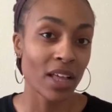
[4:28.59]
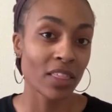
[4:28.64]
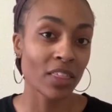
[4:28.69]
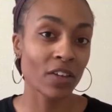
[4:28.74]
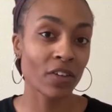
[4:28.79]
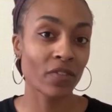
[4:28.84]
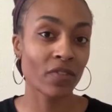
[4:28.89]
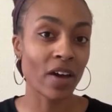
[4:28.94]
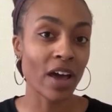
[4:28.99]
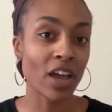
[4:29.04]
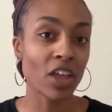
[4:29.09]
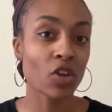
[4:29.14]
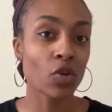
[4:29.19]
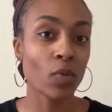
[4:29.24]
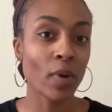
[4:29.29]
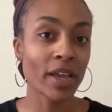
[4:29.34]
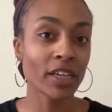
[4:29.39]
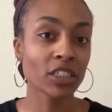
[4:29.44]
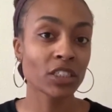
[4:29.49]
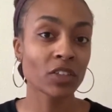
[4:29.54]
The
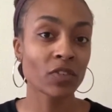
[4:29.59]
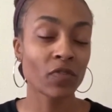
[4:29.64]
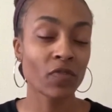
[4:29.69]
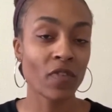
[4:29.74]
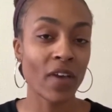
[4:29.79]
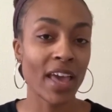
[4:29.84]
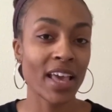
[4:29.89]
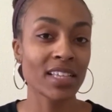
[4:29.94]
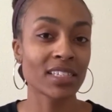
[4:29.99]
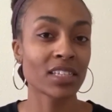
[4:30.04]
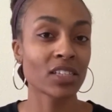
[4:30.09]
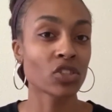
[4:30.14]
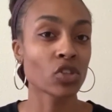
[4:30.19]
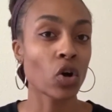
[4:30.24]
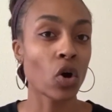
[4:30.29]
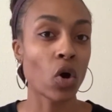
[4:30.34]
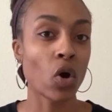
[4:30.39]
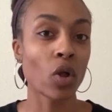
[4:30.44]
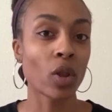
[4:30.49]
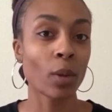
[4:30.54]
evaluation phase is
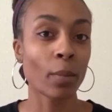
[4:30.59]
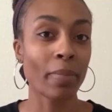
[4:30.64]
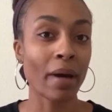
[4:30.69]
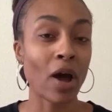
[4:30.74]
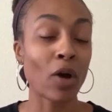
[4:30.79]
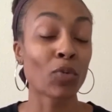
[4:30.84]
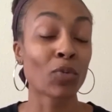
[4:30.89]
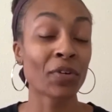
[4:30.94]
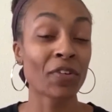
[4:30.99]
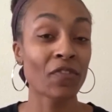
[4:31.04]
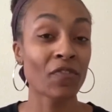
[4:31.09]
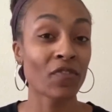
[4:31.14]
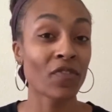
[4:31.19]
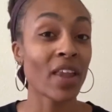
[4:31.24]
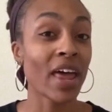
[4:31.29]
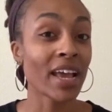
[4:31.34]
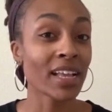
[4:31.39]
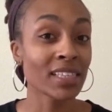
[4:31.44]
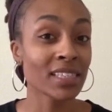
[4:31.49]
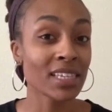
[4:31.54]
all about
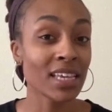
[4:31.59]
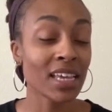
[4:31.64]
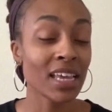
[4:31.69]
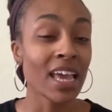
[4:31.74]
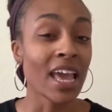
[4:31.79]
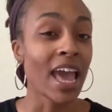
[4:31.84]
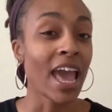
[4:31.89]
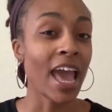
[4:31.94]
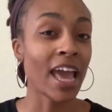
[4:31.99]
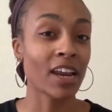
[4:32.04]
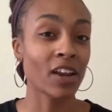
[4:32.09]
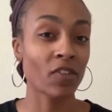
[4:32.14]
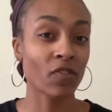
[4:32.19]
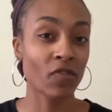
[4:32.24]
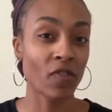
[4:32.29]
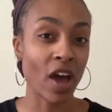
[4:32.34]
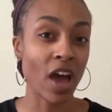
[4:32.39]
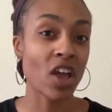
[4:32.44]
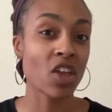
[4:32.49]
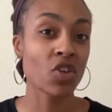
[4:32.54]
reflecting and
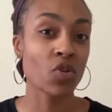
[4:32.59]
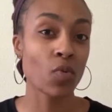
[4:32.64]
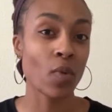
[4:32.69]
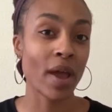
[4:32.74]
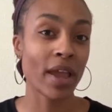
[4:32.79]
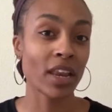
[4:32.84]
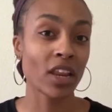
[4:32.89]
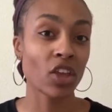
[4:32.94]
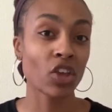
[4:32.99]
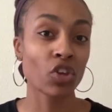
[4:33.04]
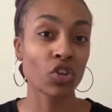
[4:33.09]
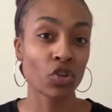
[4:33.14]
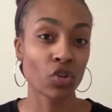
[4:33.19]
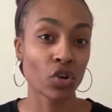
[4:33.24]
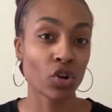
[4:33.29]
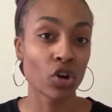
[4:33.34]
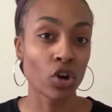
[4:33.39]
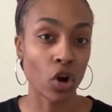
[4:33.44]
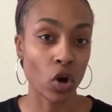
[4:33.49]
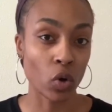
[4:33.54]
evaluating
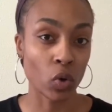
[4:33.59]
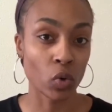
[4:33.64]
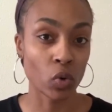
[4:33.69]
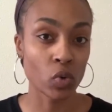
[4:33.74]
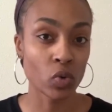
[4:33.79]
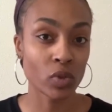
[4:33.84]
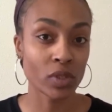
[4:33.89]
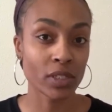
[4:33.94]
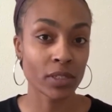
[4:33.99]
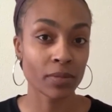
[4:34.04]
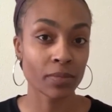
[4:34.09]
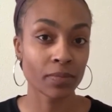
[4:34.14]
your goals.